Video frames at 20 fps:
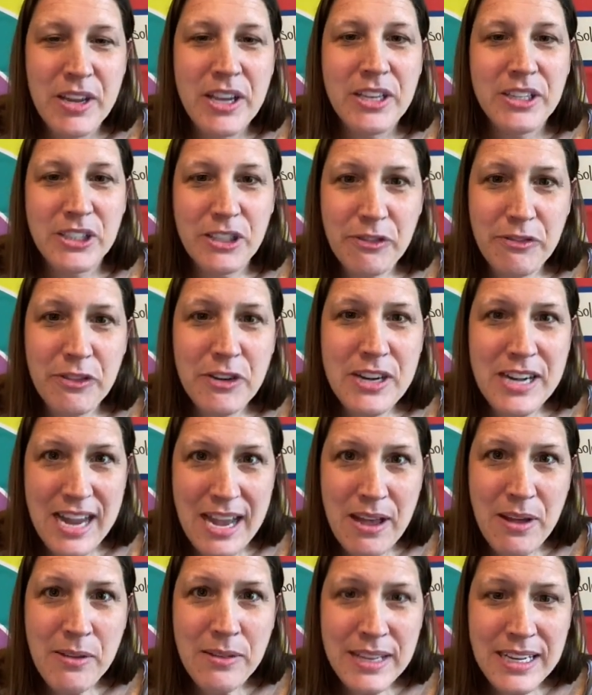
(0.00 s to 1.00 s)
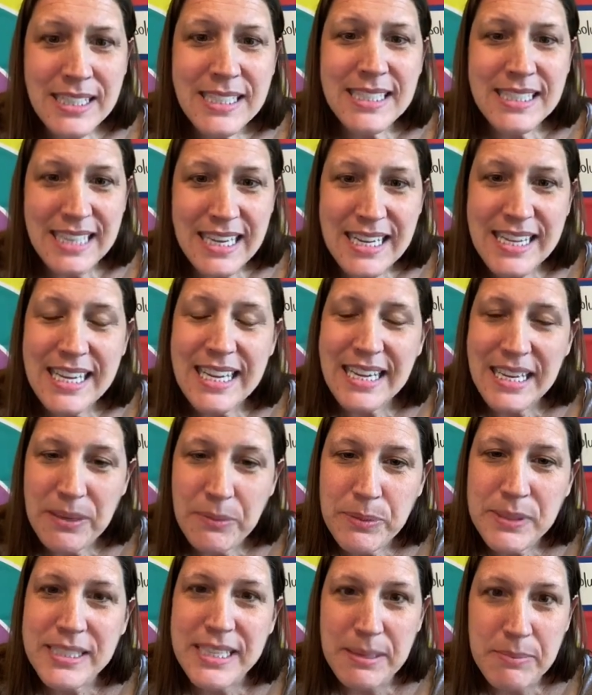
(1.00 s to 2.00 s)
So for now, let's say that he
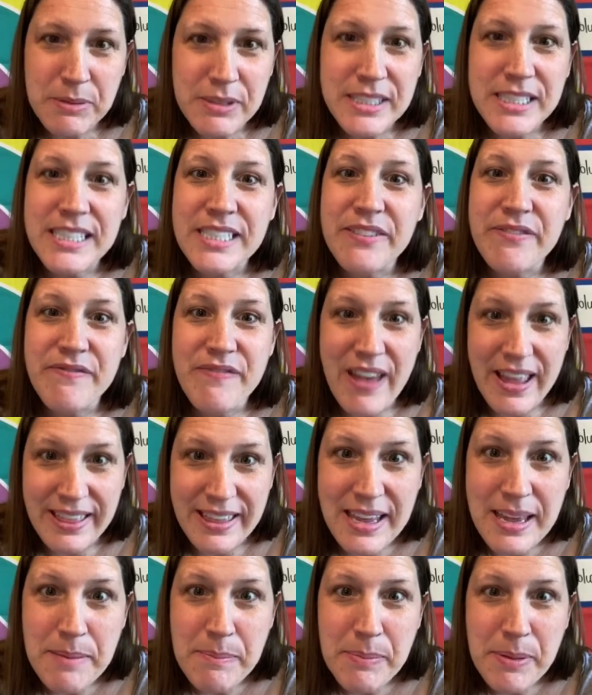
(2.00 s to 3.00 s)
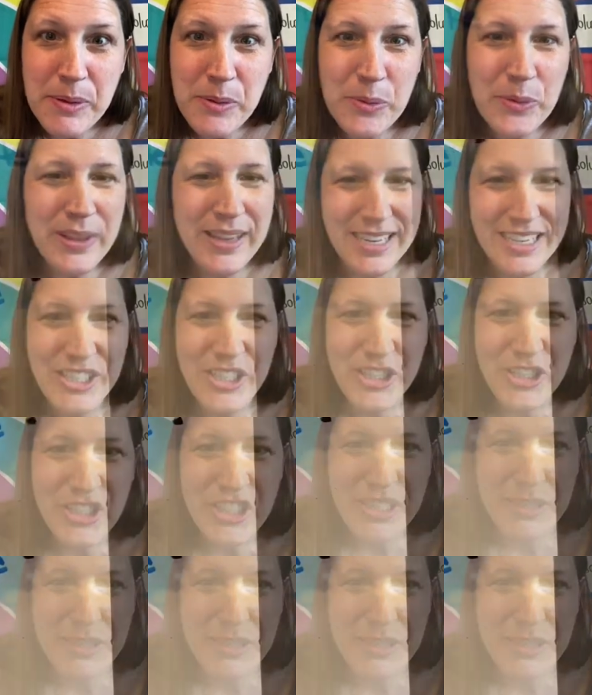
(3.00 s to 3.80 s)
was able to develop relationships.